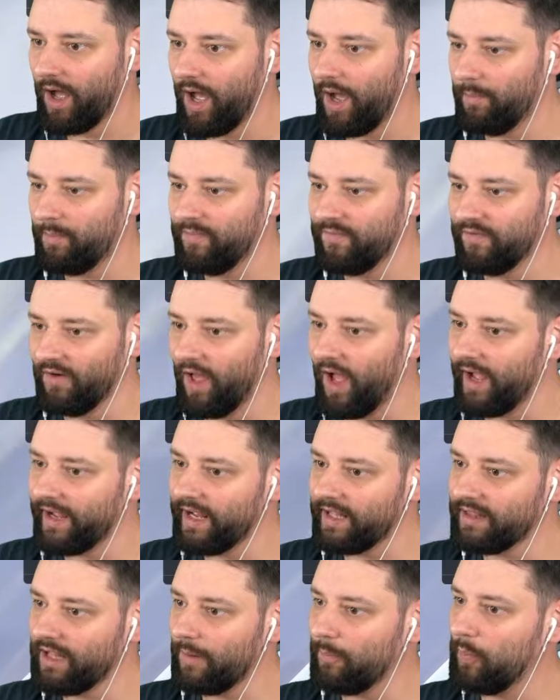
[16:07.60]
I'm
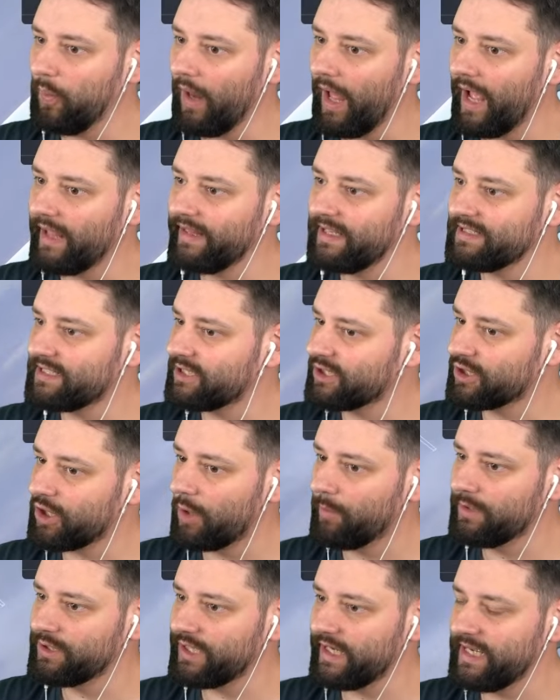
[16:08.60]
flying the plane. This is
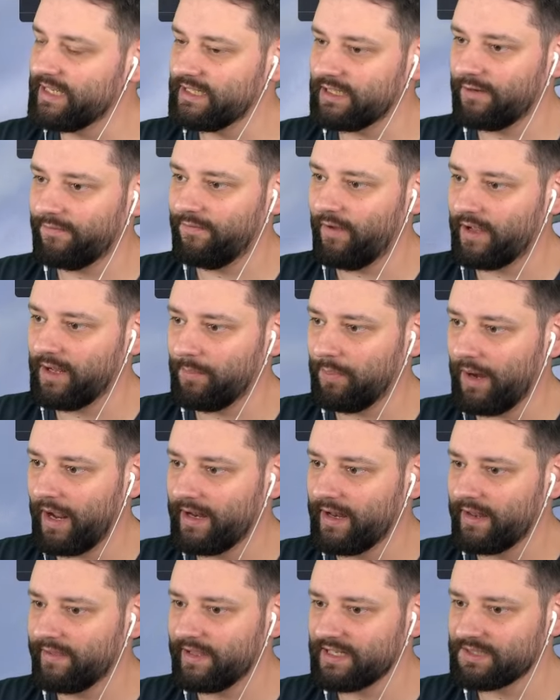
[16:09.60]
so much easier to fly the
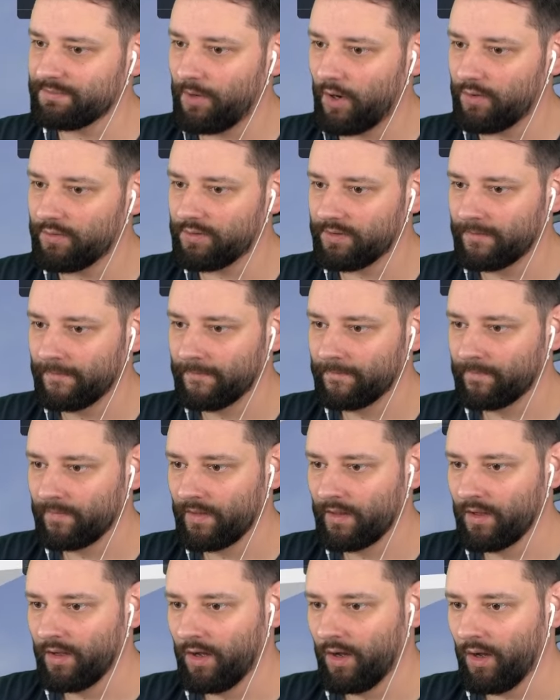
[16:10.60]
plane in this mode.
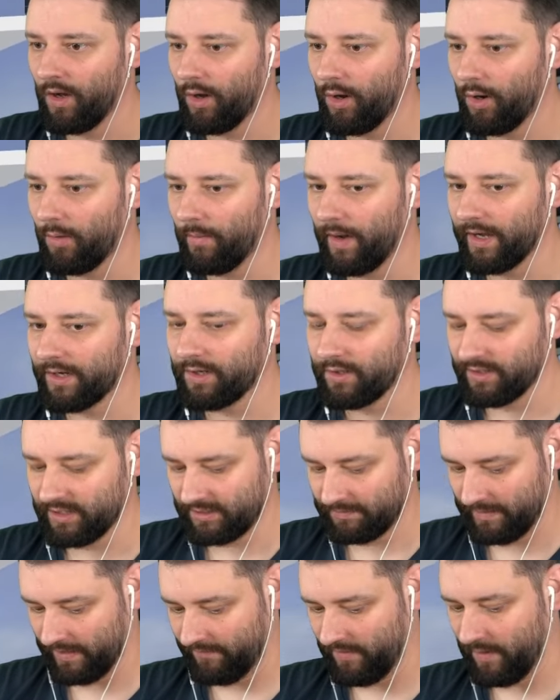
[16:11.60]
Oh my goodness me.